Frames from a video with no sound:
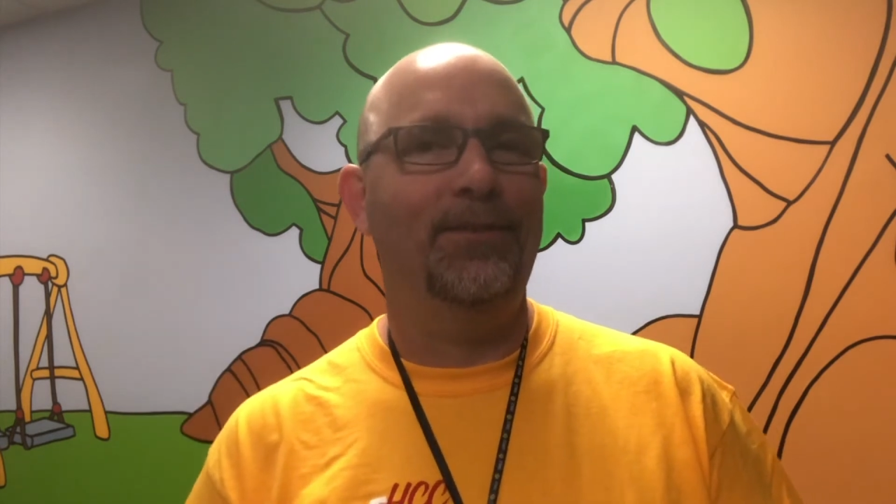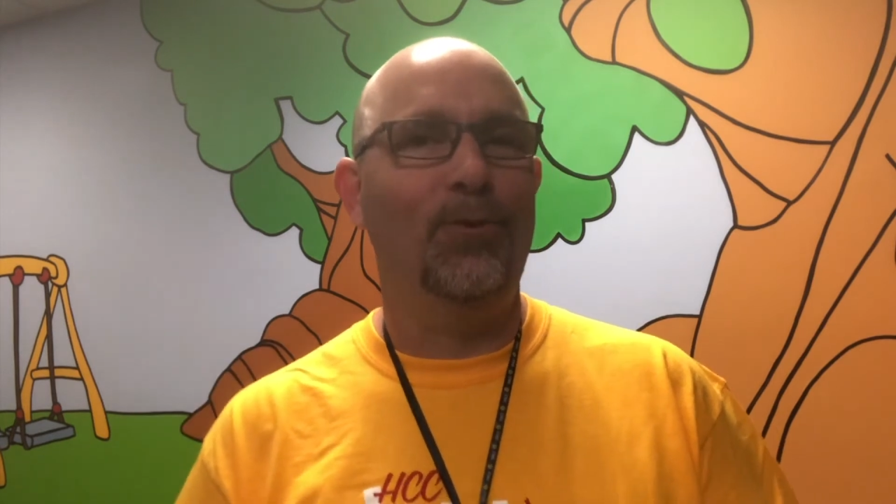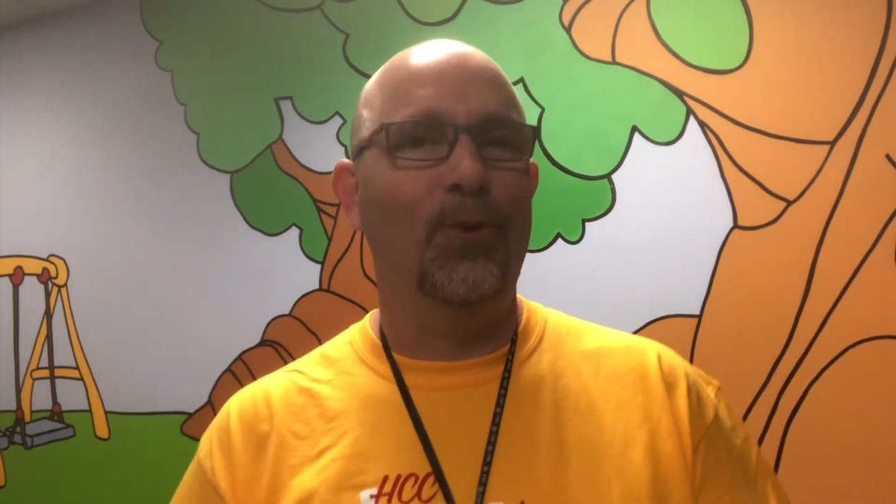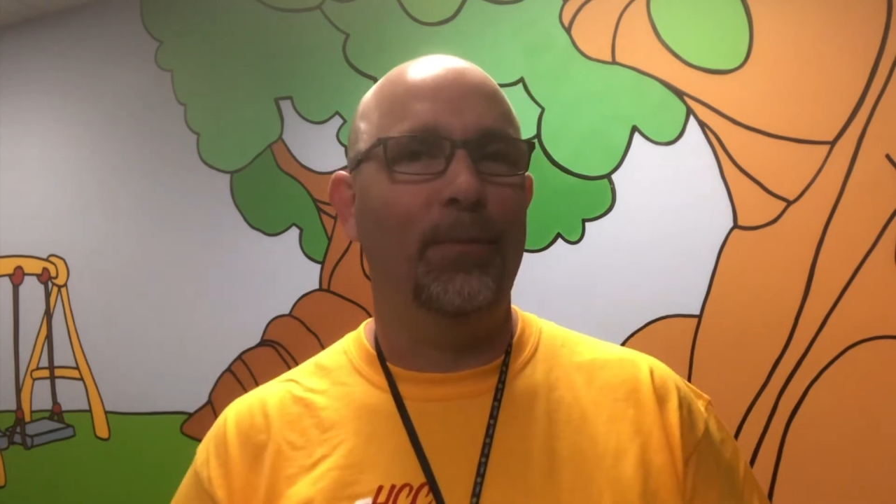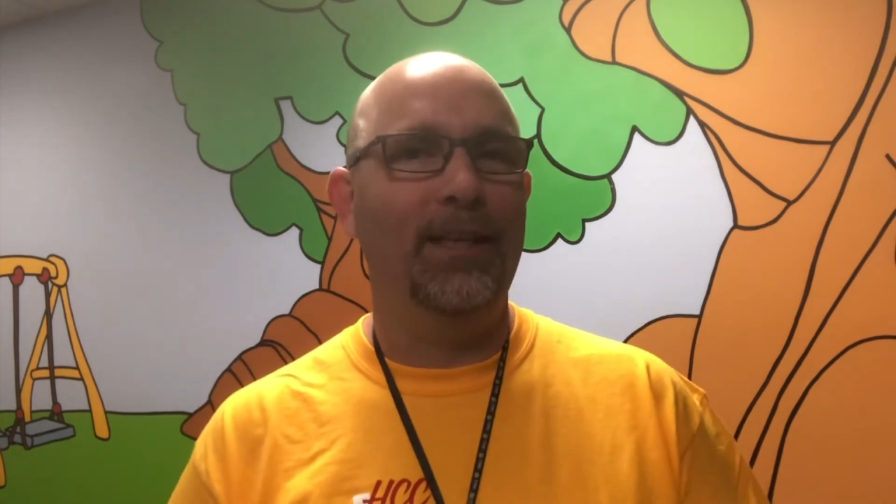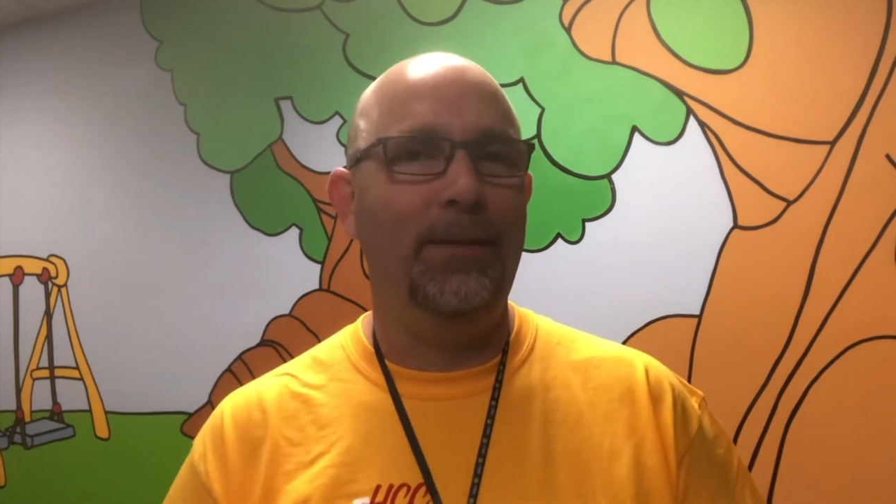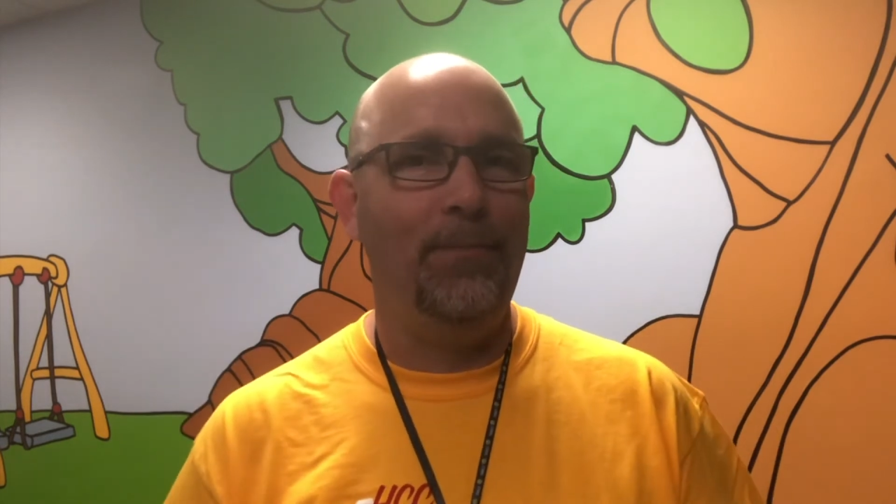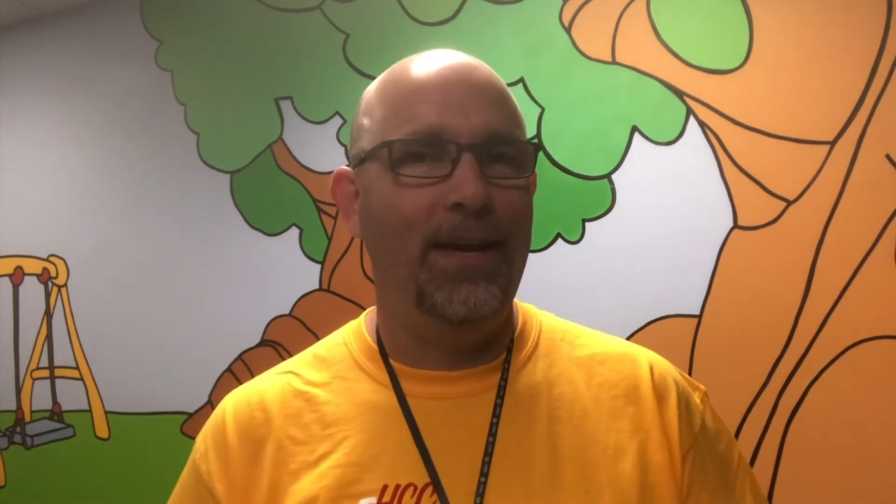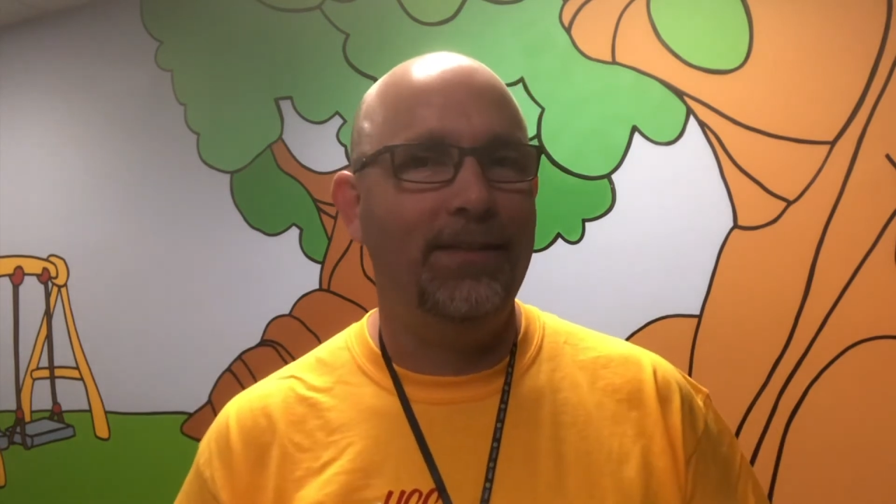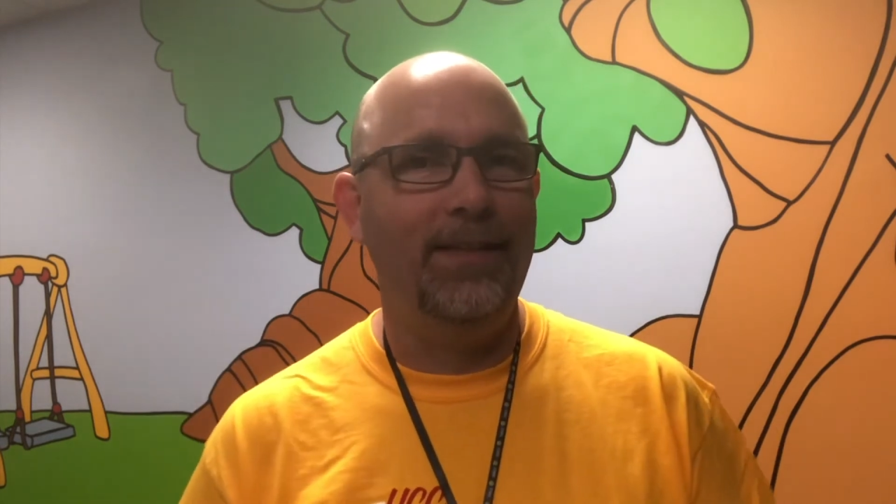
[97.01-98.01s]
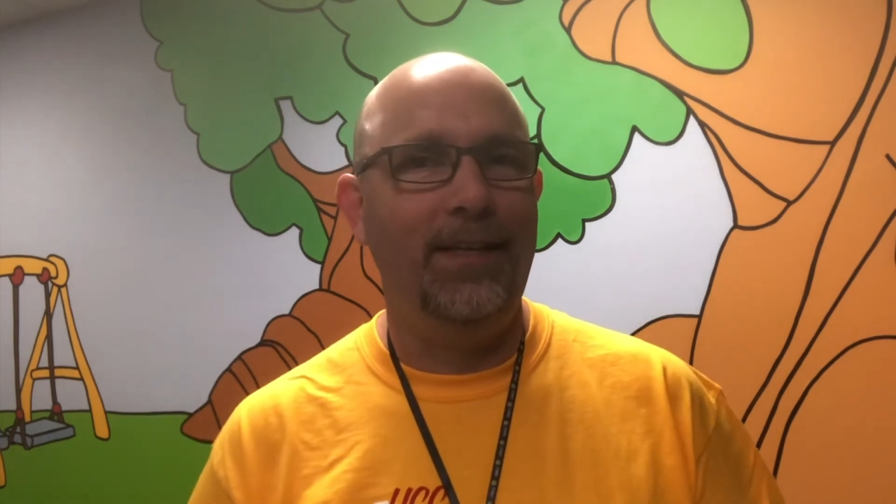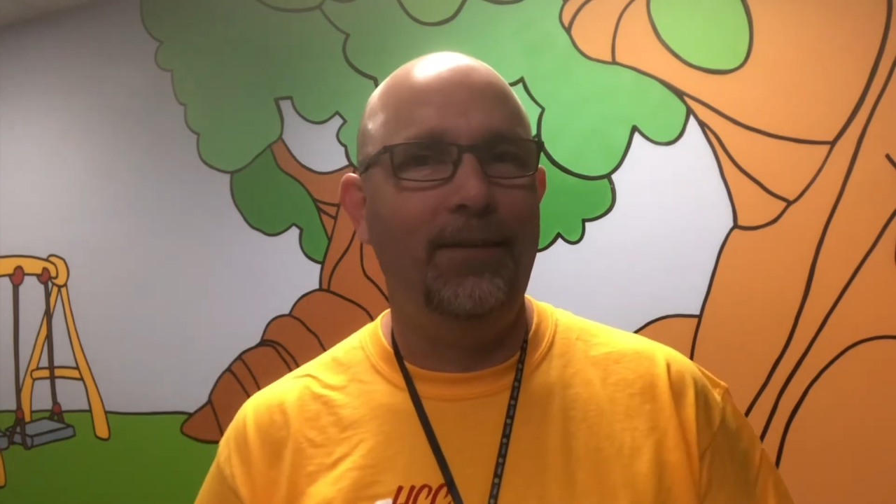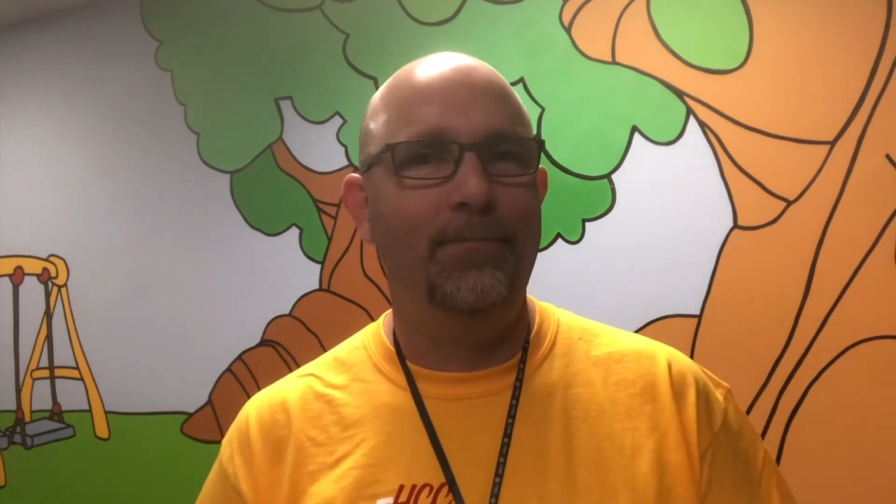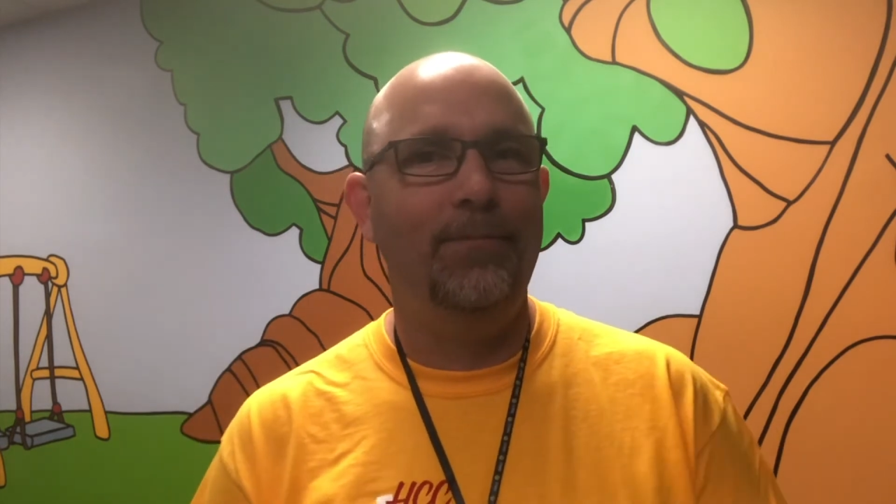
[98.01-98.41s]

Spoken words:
normally messy.